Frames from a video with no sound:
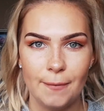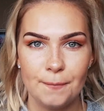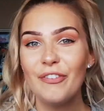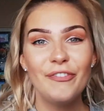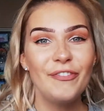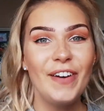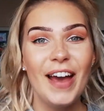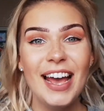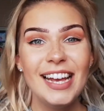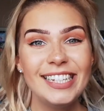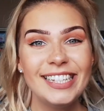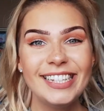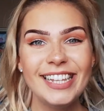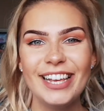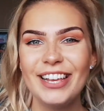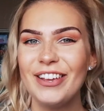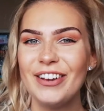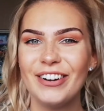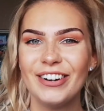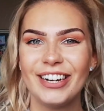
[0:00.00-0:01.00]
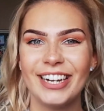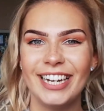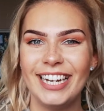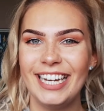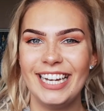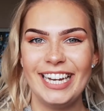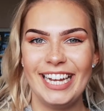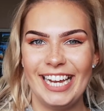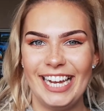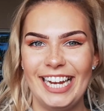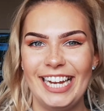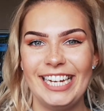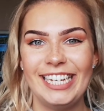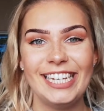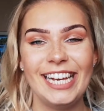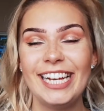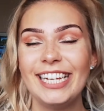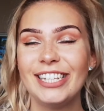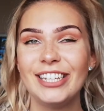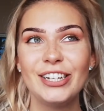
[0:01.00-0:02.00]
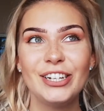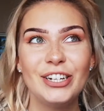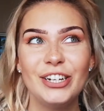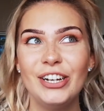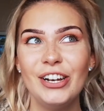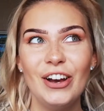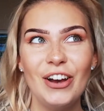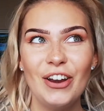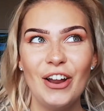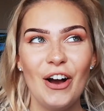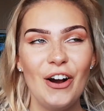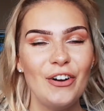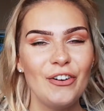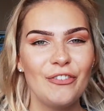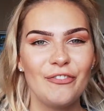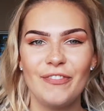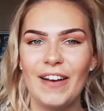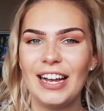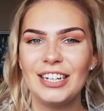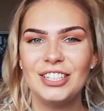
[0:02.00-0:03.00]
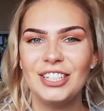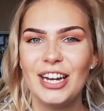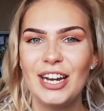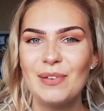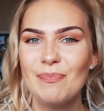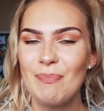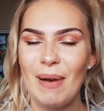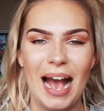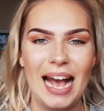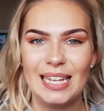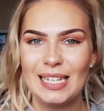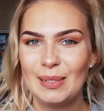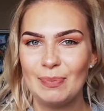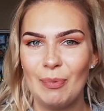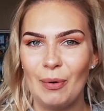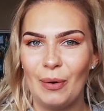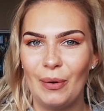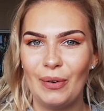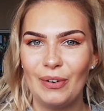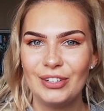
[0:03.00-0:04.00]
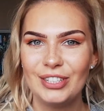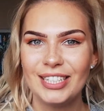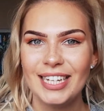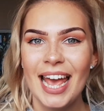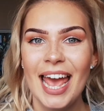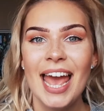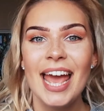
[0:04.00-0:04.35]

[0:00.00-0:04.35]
First thing you're gonna need is a good old fashioned passport.